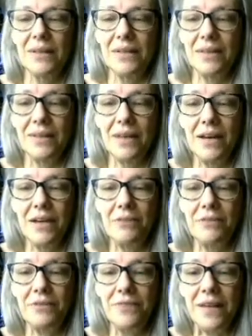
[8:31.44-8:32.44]
The
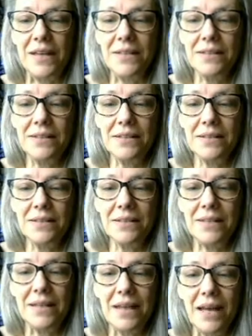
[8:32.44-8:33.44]
Hierophant is
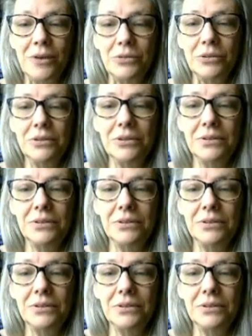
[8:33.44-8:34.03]
the owl